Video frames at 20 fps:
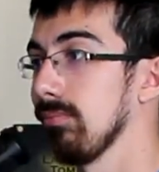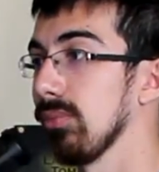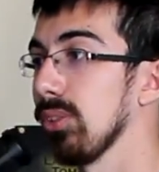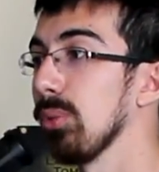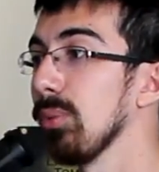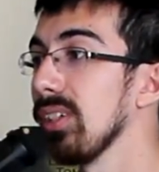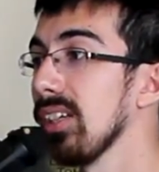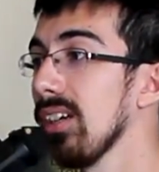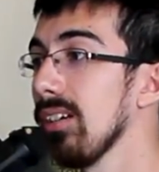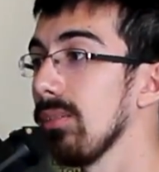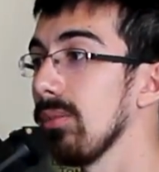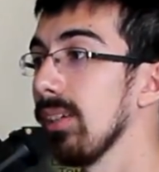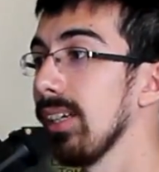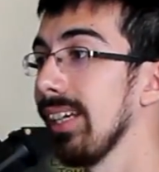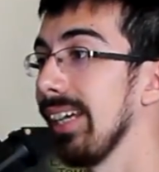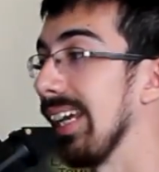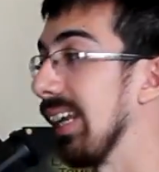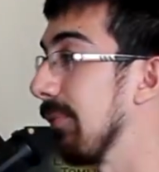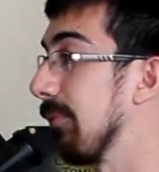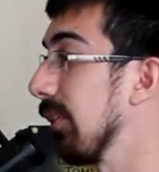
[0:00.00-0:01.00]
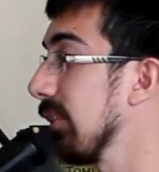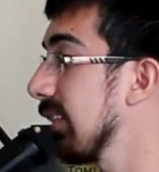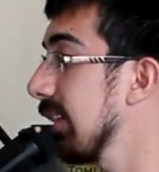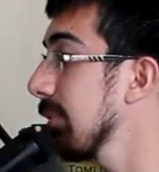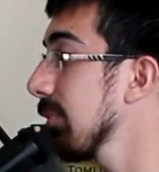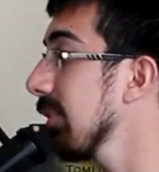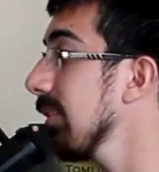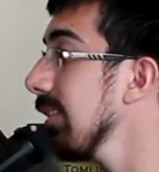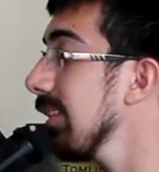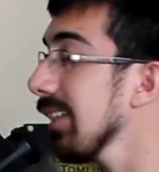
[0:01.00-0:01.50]
Do we know? NFL
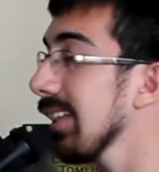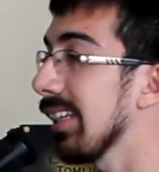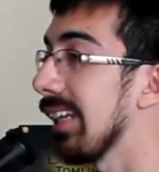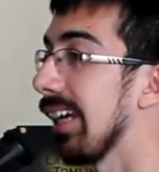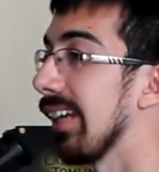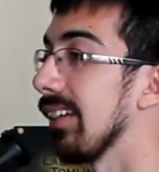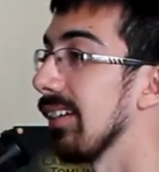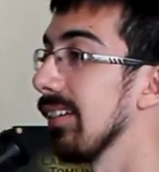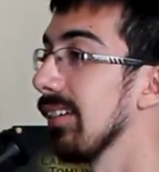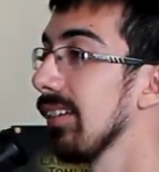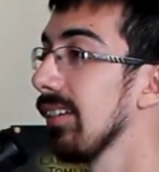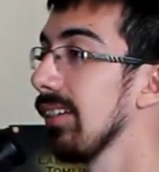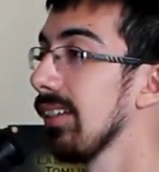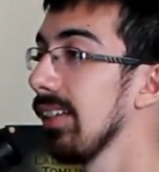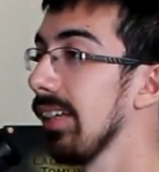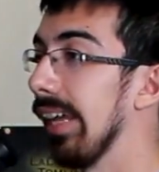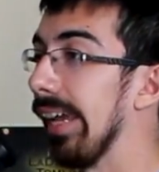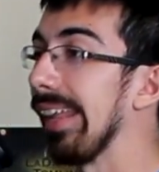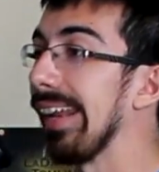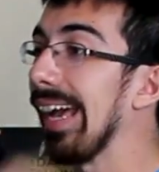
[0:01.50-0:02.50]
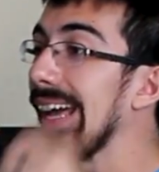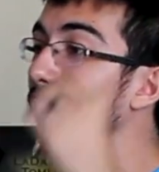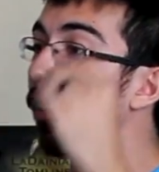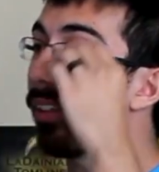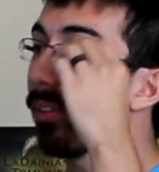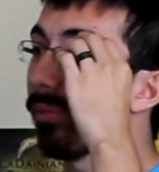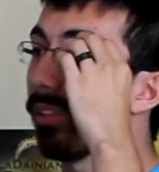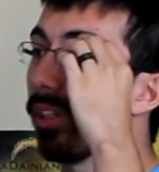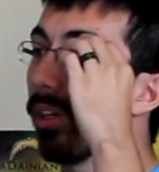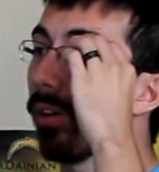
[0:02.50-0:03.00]
teams are looking at it. And I
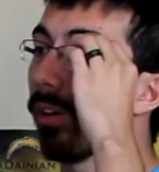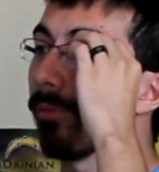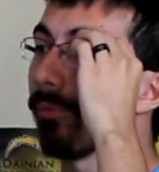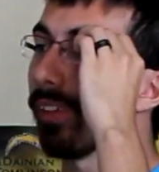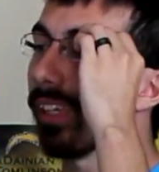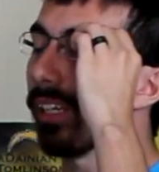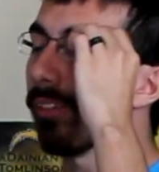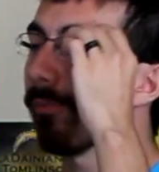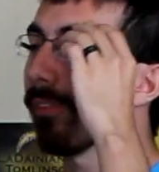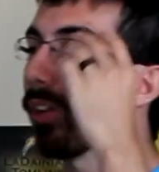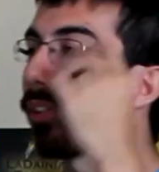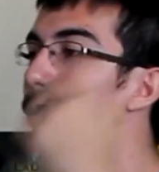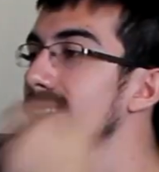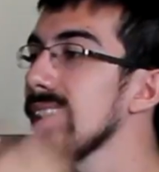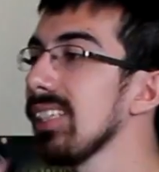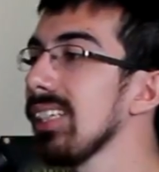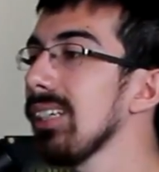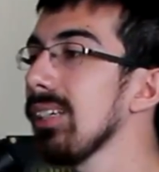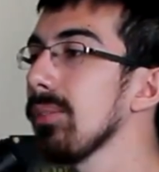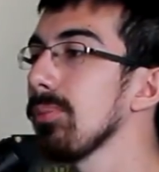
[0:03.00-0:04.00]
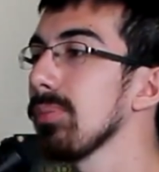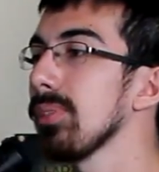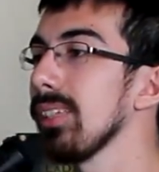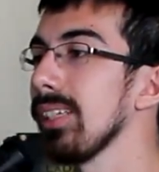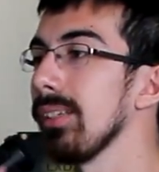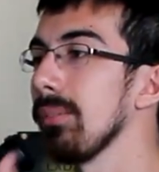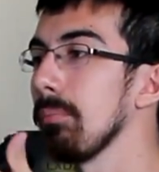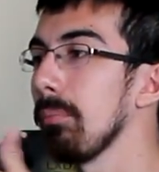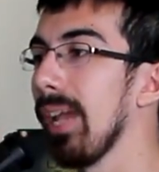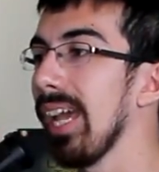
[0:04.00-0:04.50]
don't even know if NFL teams
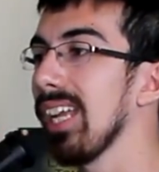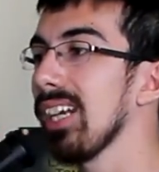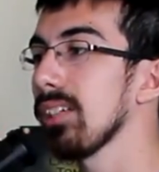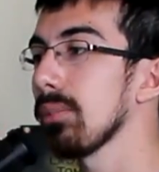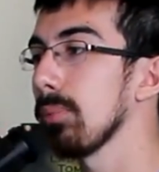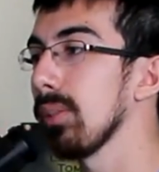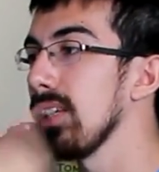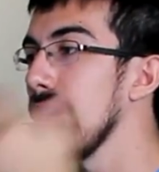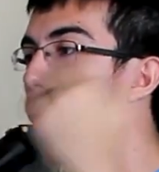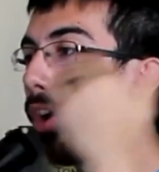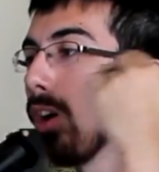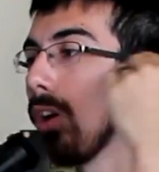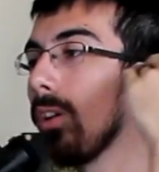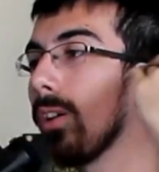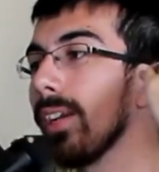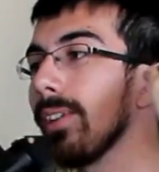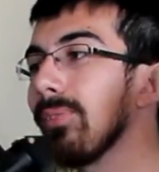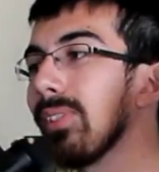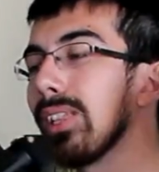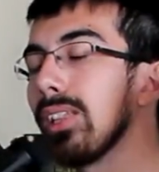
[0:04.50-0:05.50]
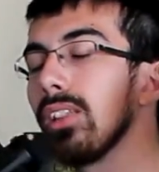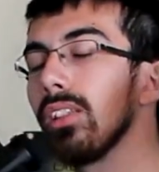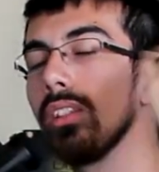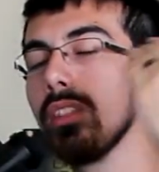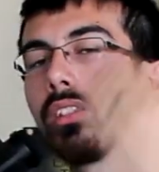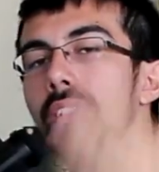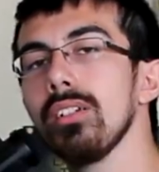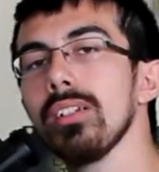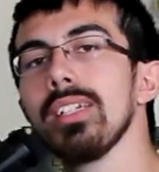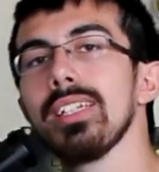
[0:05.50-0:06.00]
and management are even
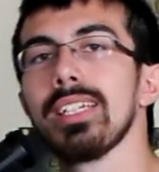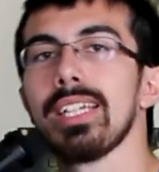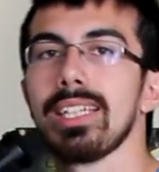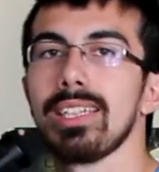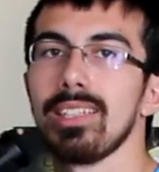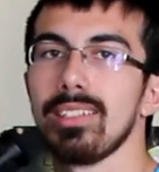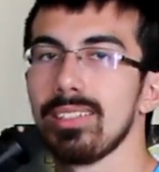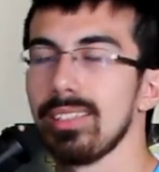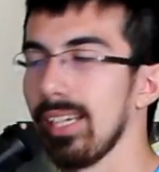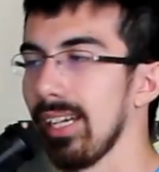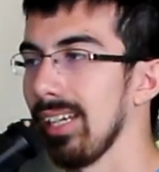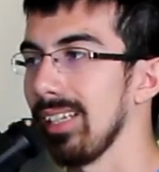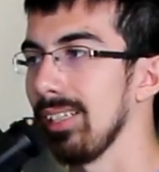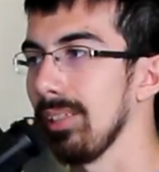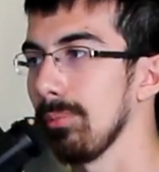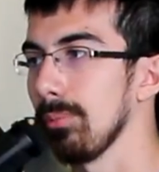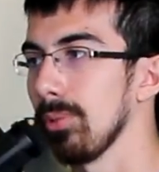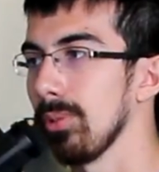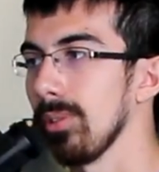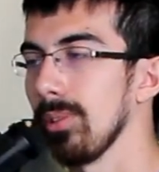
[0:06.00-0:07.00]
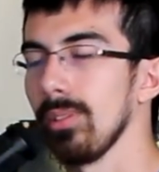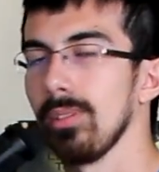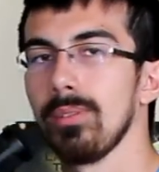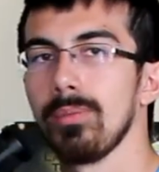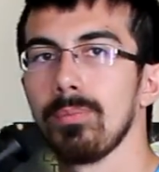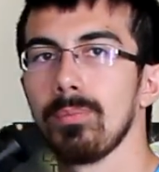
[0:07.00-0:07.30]
looking at this guy anymore.